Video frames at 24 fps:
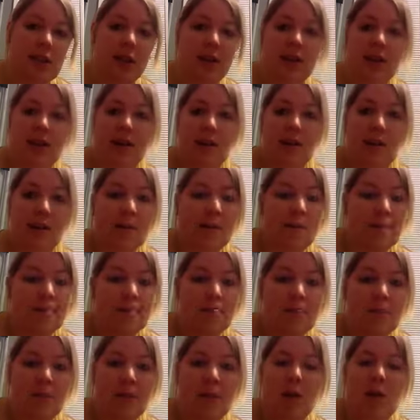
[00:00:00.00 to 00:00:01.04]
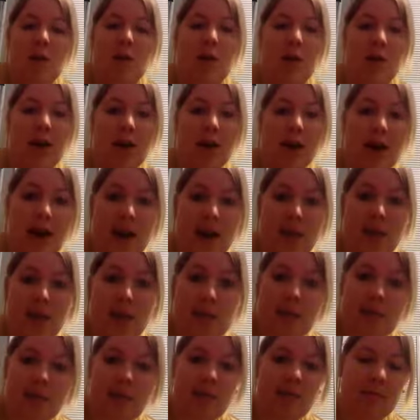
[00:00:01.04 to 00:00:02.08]
and what can
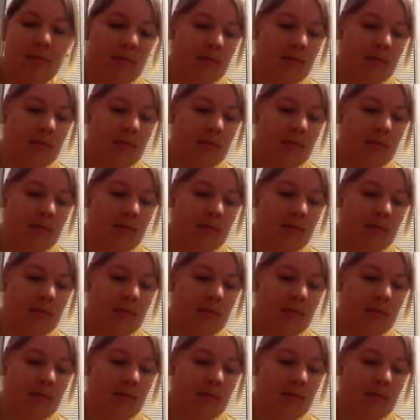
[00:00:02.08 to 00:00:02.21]
happen